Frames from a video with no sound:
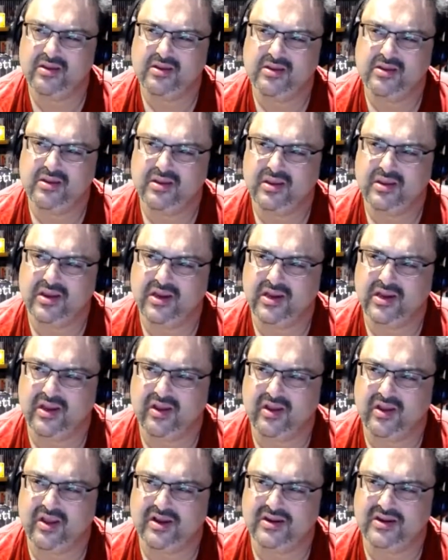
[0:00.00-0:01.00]
I
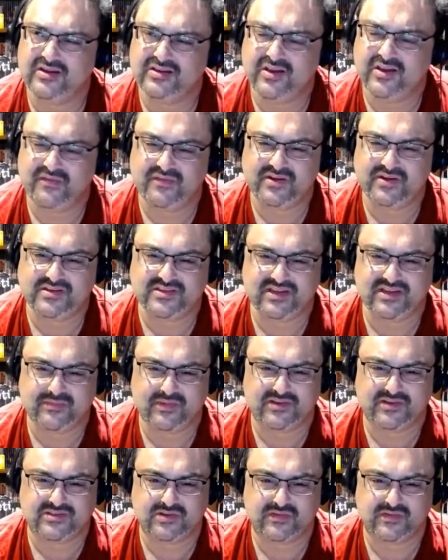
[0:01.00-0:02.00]
can definitely see
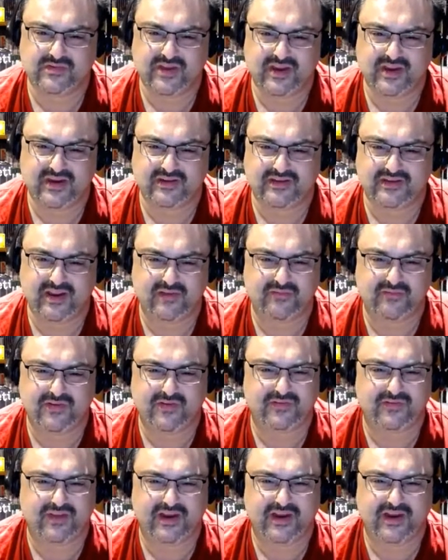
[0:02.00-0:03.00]
myself getting 10,
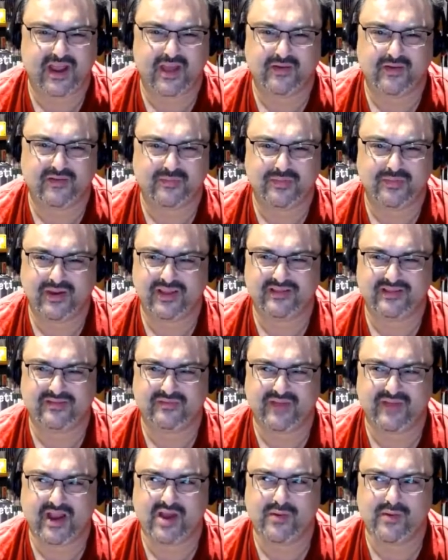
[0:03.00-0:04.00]
15 hours plus
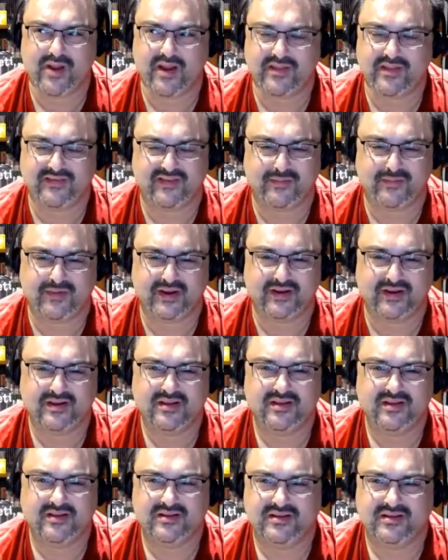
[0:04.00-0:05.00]
value out of this. I mean,
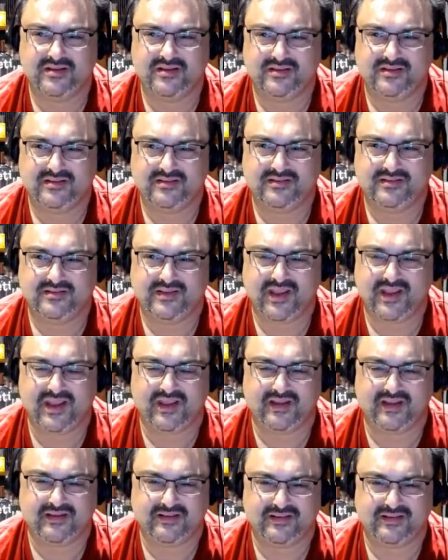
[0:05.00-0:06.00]
yeah.
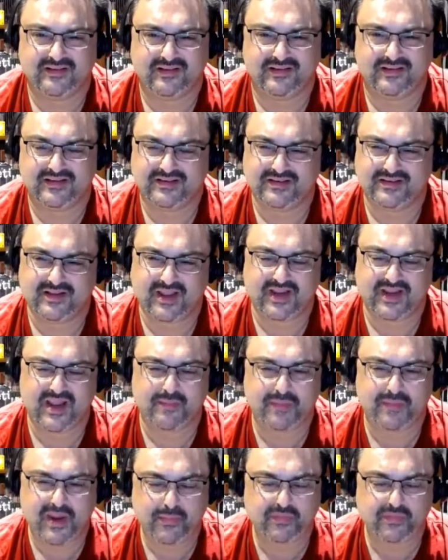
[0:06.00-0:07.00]
Again,
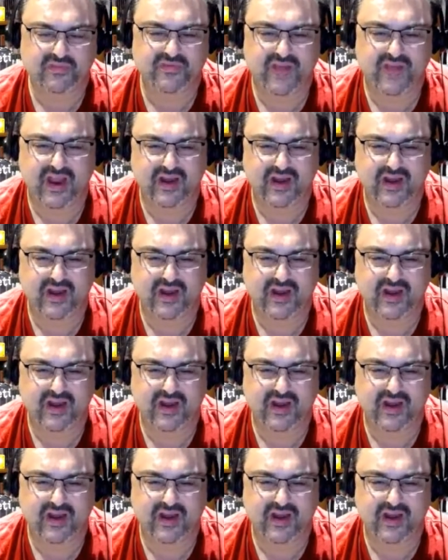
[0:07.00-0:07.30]
people's value.